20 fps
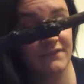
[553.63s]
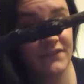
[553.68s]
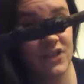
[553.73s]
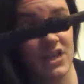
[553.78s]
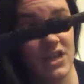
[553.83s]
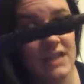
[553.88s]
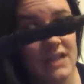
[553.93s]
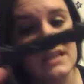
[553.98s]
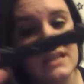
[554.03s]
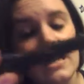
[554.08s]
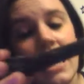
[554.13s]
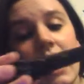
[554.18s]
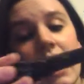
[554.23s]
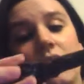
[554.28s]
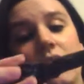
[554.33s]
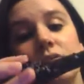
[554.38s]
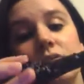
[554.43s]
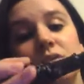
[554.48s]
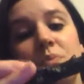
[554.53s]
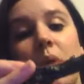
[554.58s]
Deathly
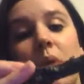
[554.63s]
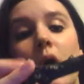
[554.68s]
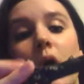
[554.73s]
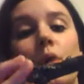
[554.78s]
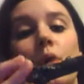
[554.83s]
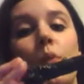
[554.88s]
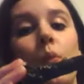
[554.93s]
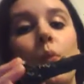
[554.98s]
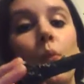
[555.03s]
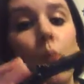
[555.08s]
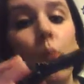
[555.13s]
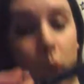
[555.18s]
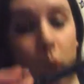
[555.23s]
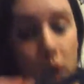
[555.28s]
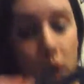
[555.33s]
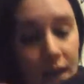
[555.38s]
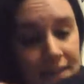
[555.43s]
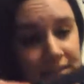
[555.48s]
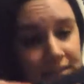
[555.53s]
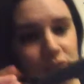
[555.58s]
Hallows Part
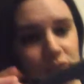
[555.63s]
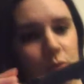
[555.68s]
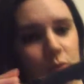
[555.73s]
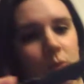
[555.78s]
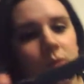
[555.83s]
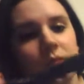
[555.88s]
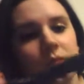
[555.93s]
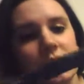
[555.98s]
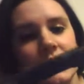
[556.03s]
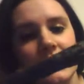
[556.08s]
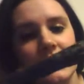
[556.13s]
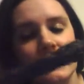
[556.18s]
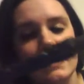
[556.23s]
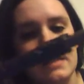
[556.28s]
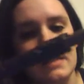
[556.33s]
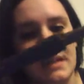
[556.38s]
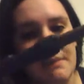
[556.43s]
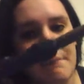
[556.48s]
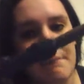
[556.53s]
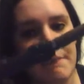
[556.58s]
1, towards like
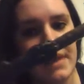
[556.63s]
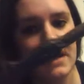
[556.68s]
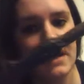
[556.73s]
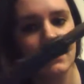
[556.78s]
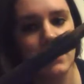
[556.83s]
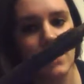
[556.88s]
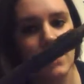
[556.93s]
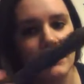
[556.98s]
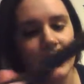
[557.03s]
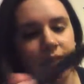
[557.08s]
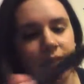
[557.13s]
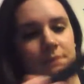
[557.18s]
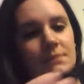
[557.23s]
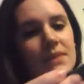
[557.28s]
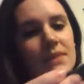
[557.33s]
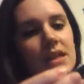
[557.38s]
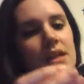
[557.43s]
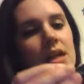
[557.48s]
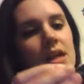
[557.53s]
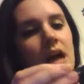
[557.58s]
the middle of it,
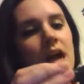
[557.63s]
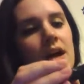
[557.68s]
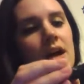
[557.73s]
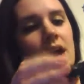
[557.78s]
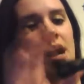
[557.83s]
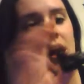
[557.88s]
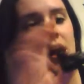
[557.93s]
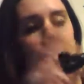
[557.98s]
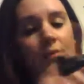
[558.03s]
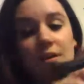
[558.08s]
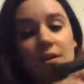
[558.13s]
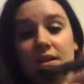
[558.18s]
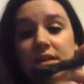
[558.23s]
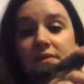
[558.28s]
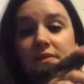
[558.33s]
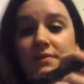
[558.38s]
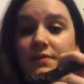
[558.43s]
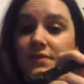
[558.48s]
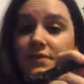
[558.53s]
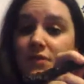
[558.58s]
um,
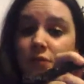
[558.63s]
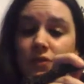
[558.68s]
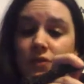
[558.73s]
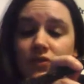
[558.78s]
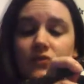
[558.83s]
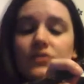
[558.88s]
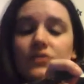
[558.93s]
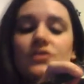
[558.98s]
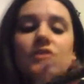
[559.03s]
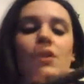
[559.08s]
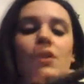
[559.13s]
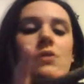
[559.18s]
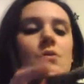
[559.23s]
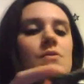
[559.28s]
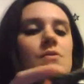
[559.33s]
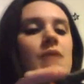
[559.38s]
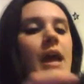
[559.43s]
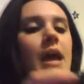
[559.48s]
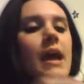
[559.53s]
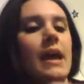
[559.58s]
in Sorcerer's
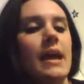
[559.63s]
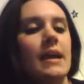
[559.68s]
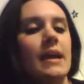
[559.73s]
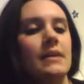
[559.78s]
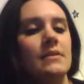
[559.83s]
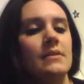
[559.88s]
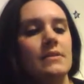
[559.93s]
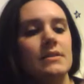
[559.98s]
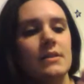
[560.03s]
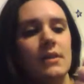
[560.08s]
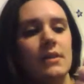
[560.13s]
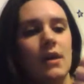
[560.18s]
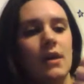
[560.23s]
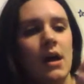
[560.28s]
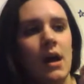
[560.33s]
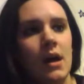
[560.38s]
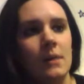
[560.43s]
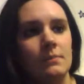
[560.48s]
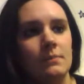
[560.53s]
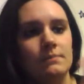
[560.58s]
Stone and
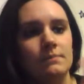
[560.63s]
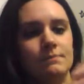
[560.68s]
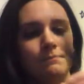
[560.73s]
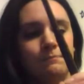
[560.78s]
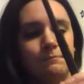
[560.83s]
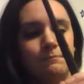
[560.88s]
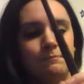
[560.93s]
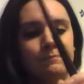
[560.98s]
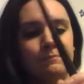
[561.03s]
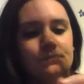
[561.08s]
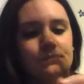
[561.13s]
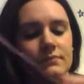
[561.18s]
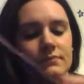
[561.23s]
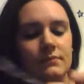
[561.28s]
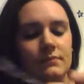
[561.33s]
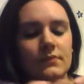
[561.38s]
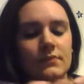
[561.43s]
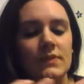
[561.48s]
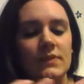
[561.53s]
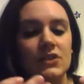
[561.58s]
um,
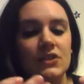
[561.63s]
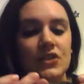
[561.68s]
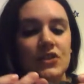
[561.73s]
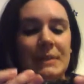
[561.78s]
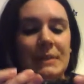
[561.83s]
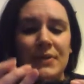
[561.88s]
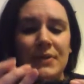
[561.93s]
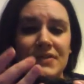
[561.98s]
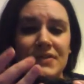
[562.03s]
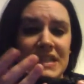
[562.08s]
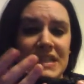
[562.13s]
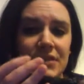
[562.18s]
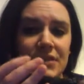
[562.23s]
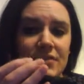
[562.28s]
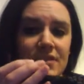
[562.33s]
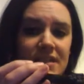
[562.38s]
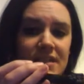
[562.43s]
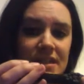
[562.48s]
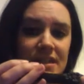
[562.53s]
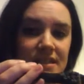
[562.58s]
Chamber of
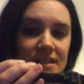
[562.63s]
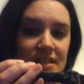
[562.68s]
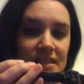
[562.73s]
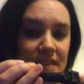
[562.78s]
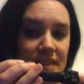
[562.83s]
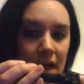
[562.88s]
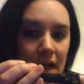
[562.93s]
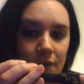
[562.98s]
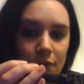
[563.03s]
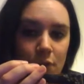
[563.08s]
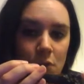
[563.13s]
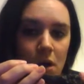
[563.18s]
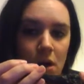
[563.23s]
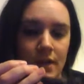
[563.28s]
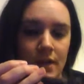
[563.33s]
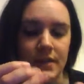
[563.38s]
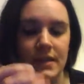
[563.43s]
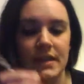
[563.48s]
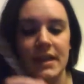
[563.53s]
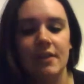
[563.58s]
Secrets. This is not the
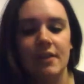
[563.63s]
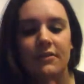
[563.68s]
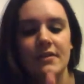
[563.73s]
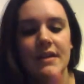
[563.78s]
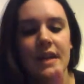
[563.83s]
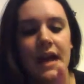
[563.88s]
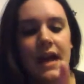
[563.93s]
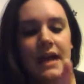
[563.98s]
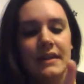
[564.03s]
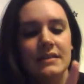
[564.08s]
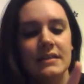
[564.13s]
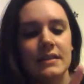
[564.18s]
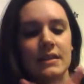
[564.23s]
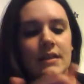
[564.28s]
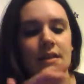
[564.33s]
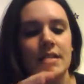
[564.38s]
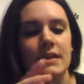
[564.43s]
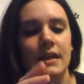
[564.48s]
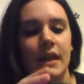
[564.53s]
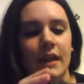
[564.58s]
wand that Harry has.
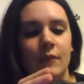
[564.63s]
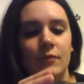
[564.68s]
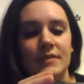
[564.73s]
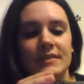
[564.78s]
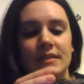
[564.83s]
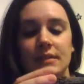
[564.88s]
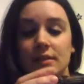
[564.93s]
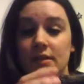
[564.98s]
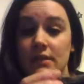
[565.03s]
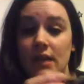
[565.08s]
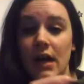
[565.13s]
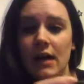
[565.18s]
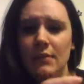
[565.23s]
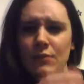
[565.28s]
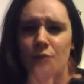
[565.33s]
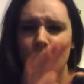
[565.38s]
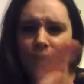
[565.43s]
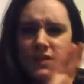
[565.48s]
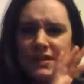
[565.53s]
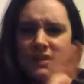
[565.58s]
It was a
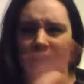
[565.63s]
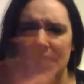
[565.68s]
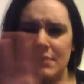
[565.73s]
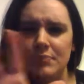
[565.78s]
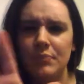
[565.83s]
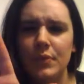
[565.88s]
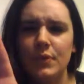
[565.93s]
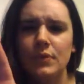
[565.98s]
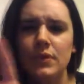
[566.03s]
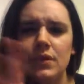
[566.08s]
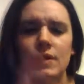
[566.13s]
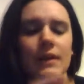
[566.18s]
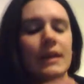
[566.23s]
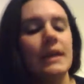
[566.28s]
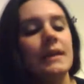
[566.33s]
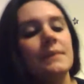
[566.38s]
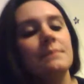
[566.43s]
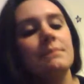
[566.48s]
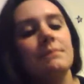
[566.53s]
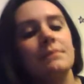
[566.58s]
lot more simple
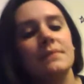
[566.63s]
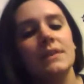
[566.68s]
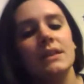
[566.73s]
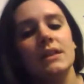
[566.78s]
looking,